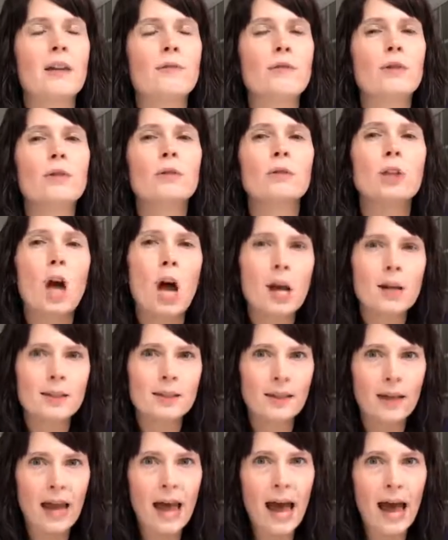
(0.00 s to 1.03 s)
if you
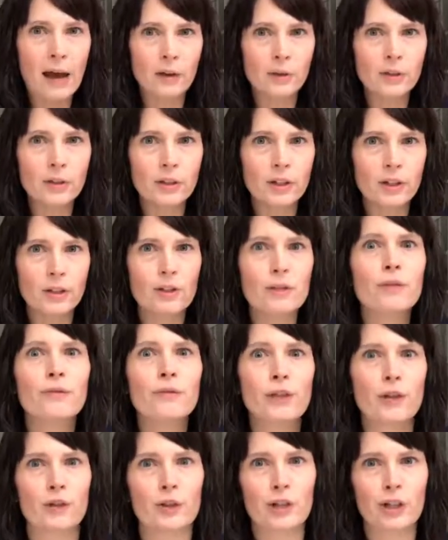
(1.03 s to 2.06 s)
lost the house, you
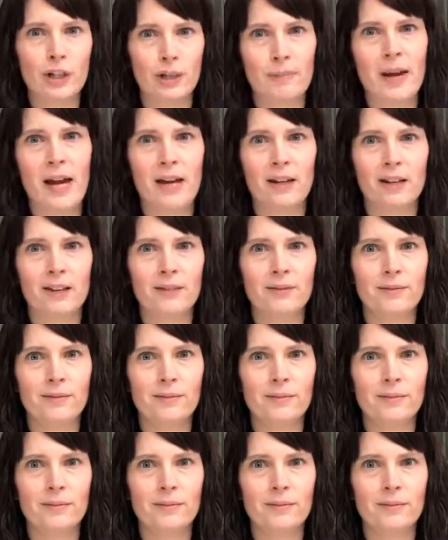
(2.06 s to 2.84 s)
feel good about it?